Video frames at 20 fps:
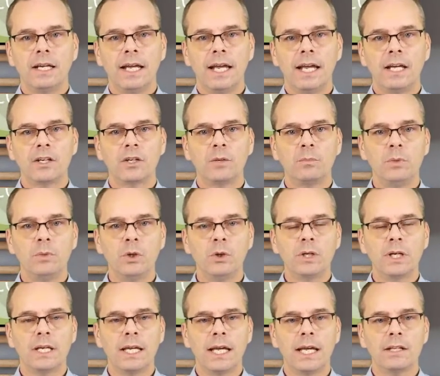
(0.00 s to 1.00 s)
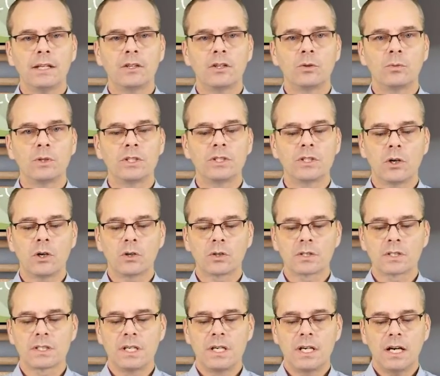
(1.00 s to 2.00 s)
and communicate the
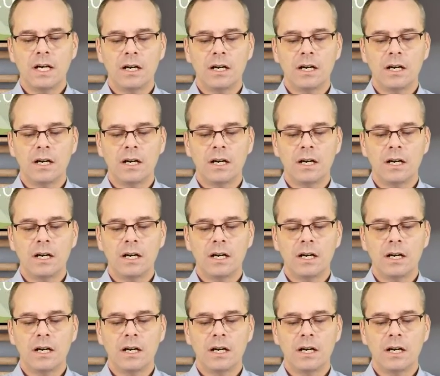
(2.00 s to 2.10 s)
results